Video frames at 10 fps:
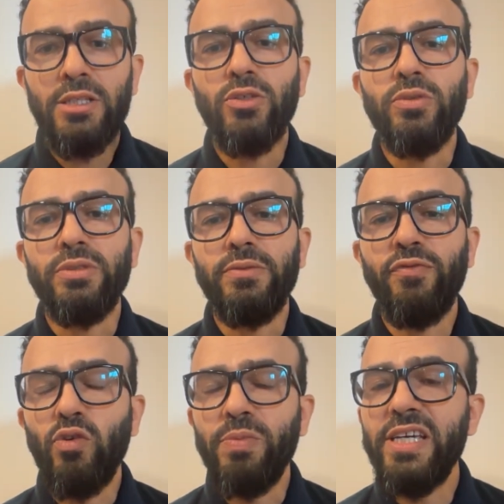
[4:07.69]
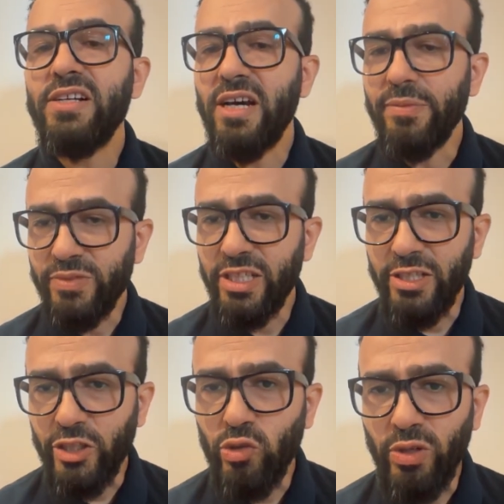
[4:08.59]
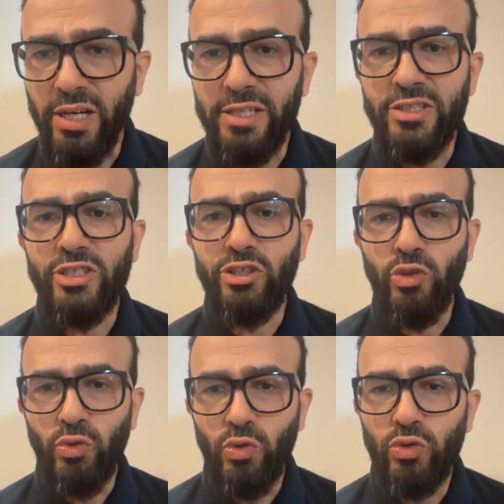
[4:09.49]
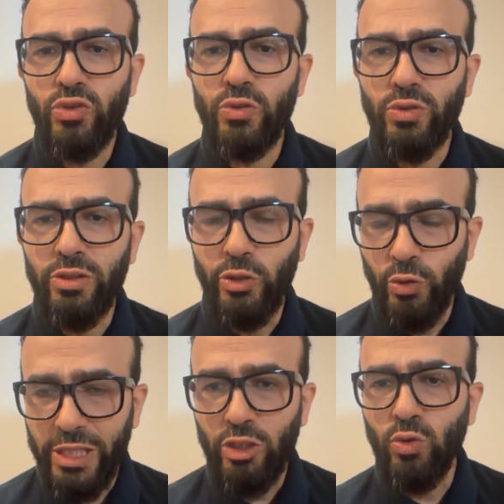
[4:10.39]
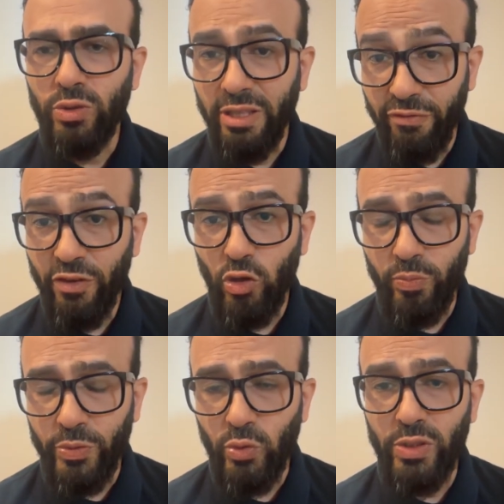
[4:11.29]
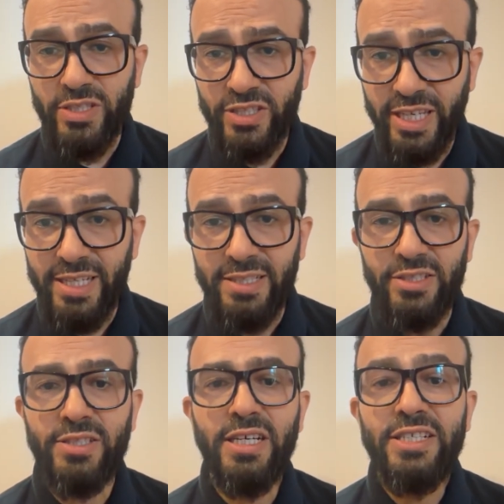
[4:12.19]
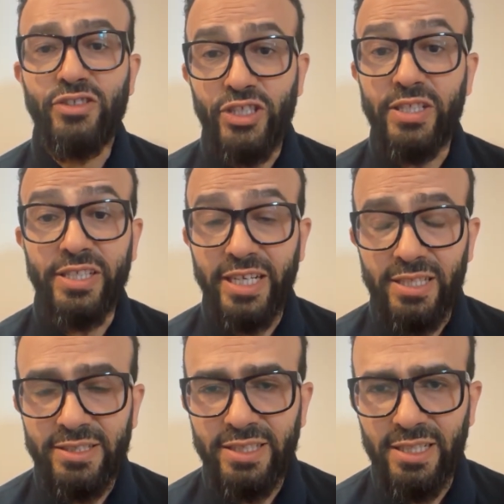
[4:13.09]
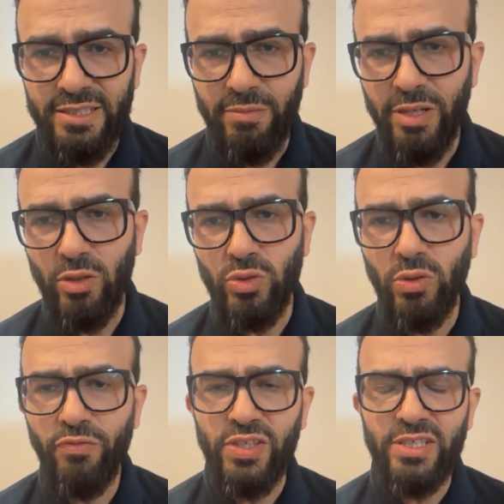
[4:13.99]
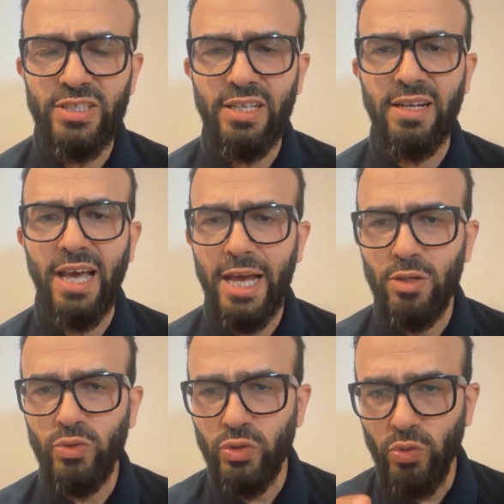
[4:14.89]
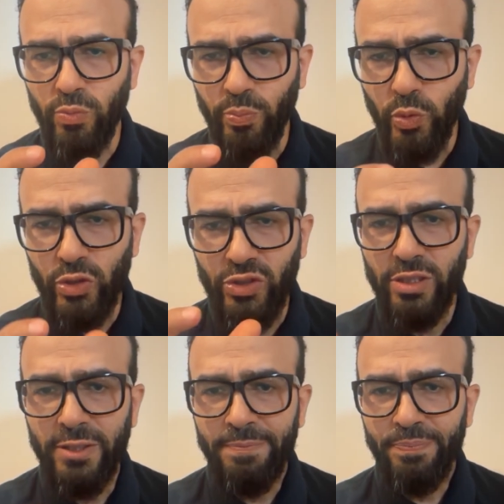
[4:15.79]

So from here I'm telling you guys, you need to develop your skills, technical skills in Microsoft Excel, how to put